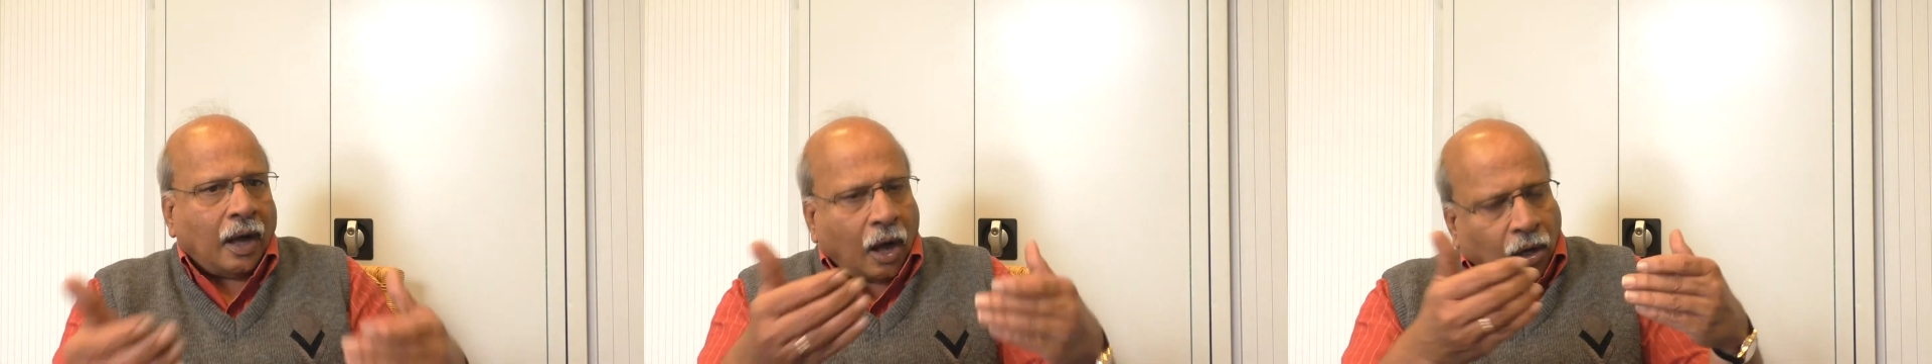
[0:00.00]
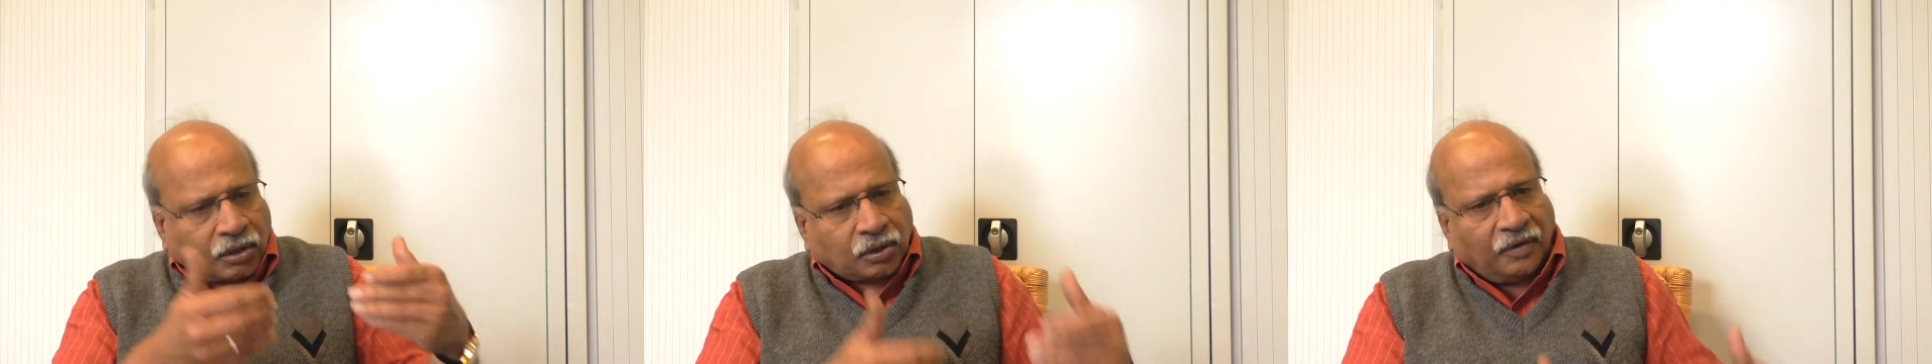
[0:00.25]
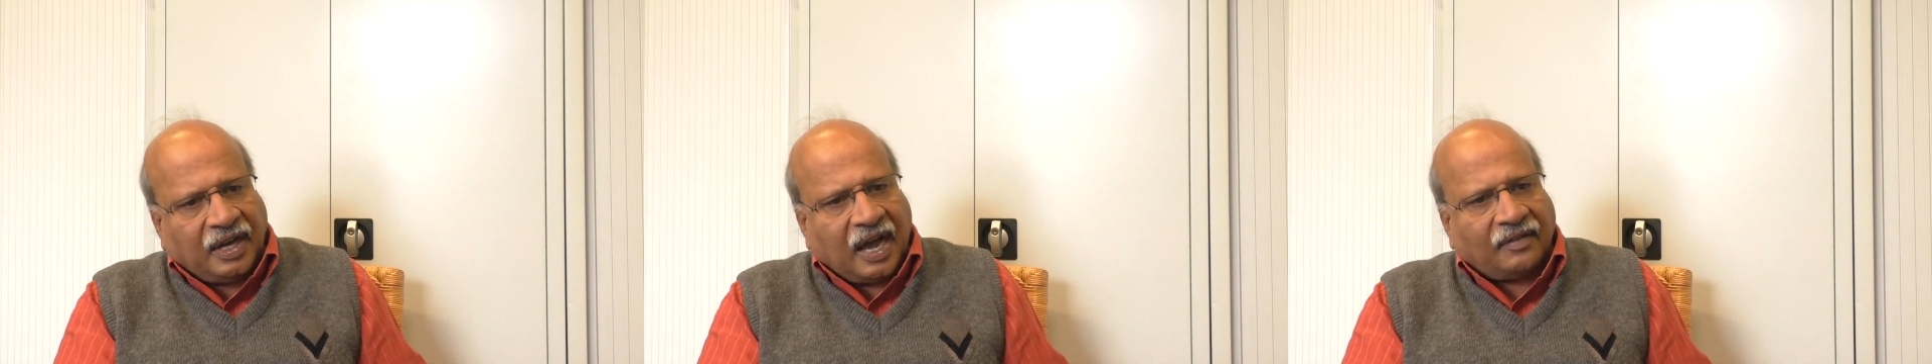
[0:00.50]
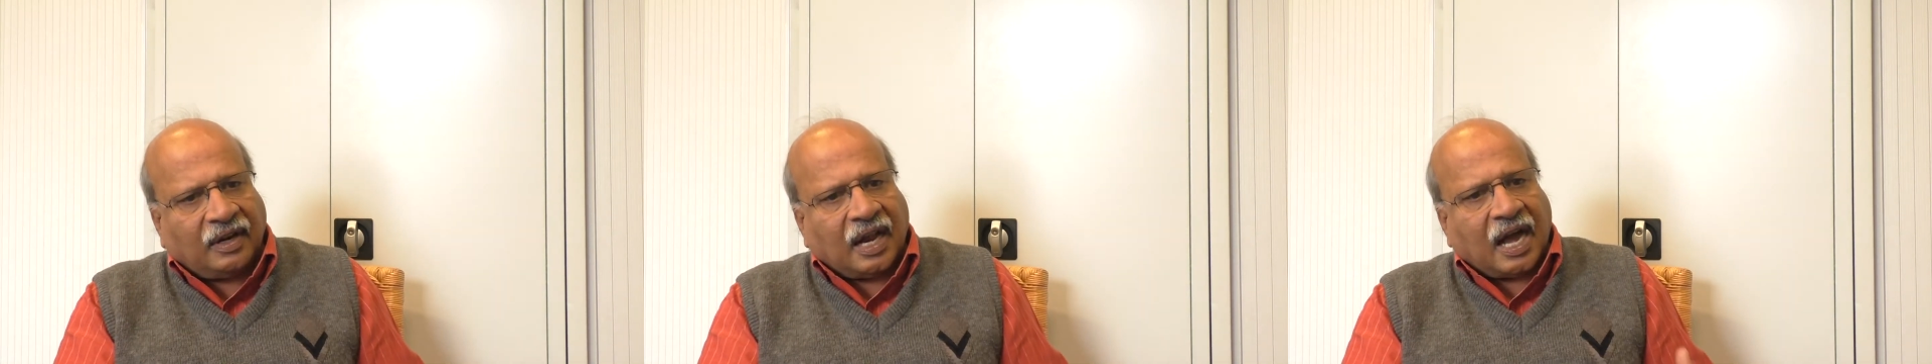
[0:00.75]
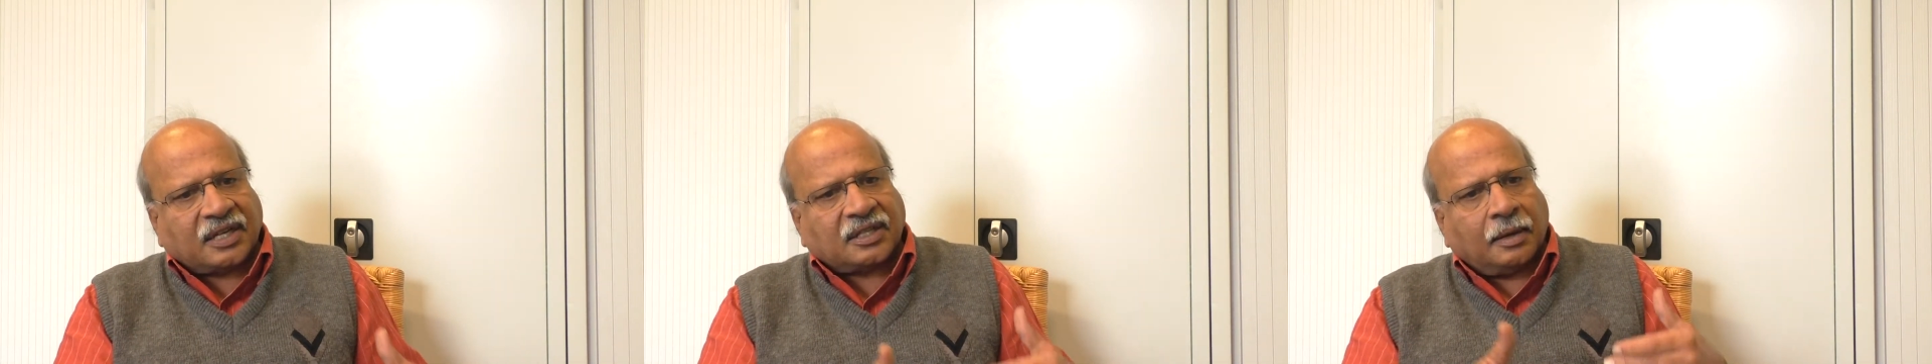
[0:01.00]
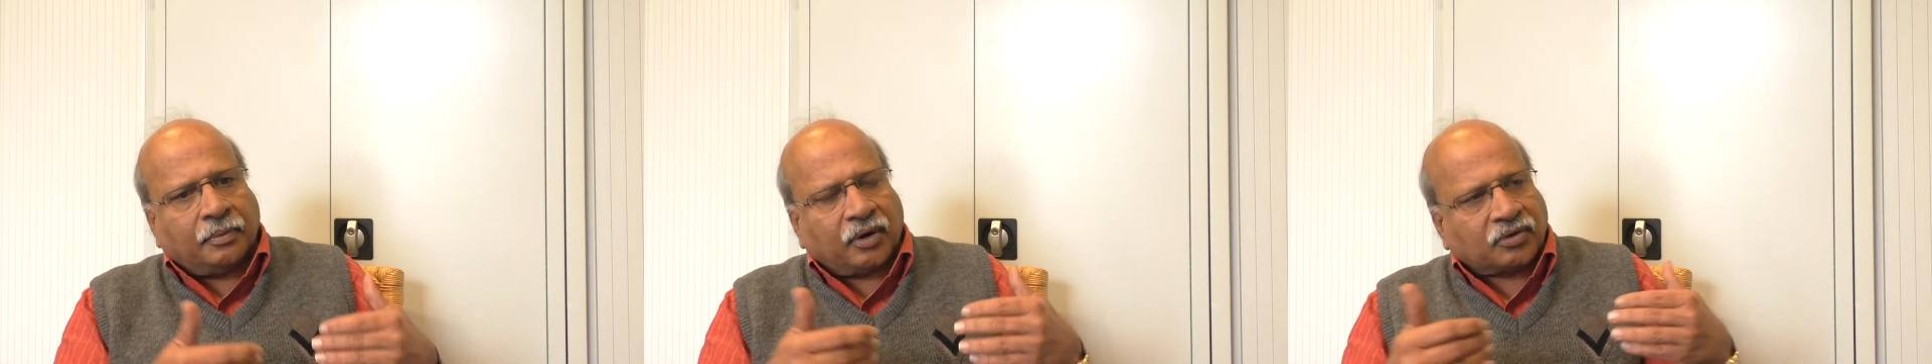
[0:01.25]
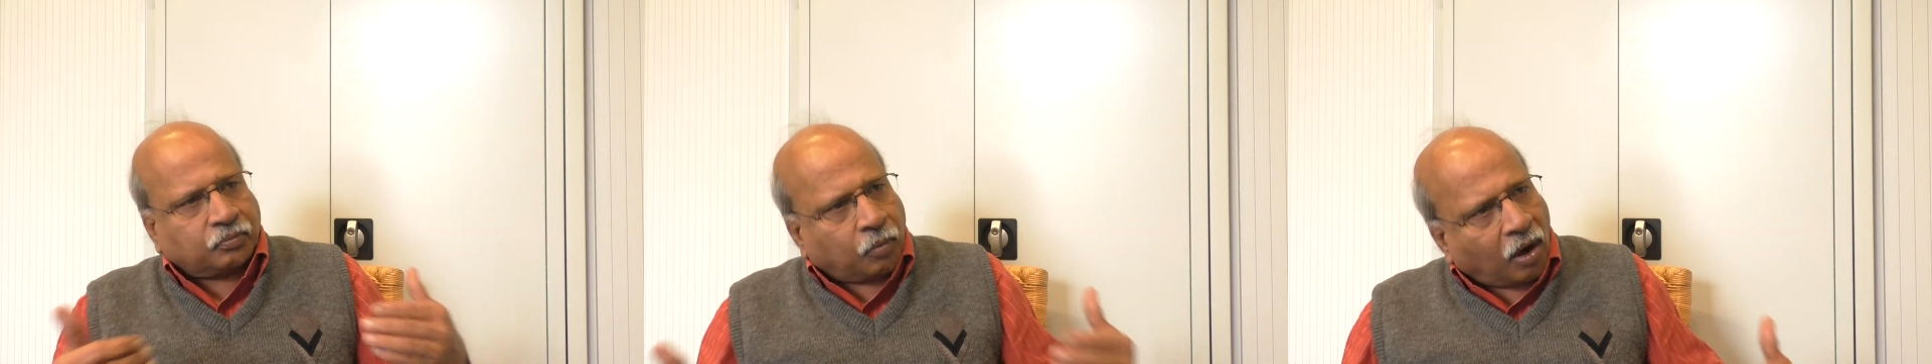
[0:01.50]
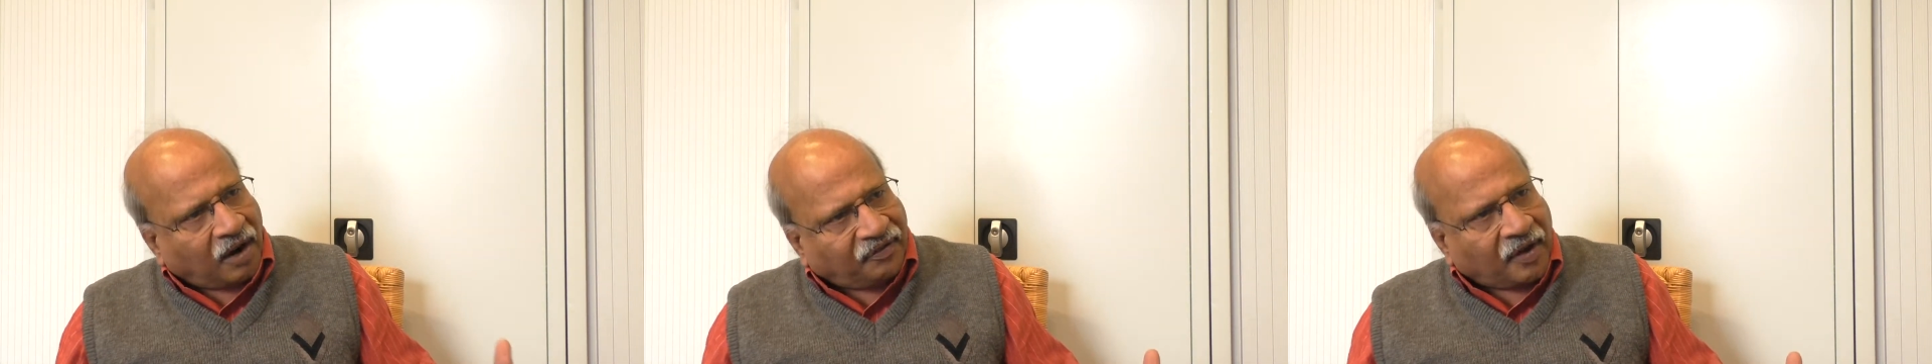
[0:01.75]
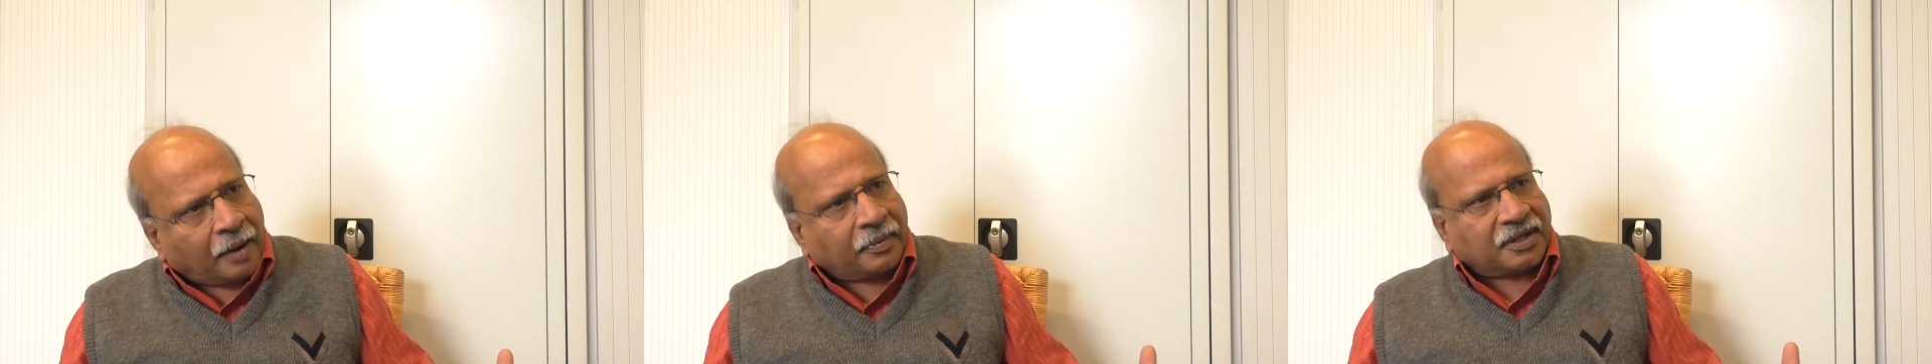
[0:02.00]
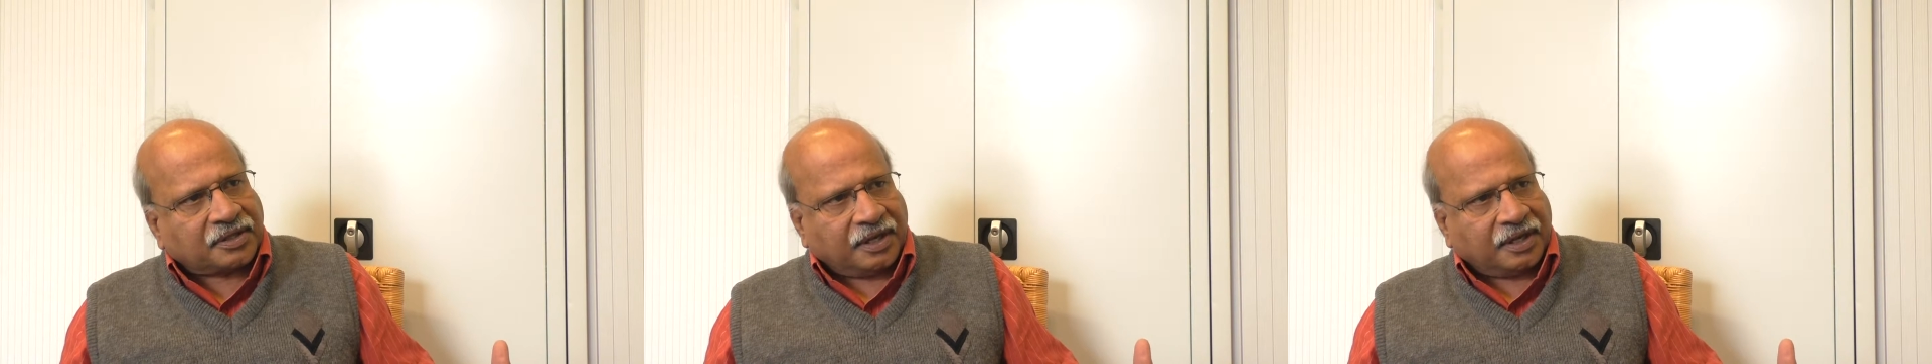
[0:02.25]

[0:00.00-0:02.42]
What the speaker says: Also, we have a large number of small farmers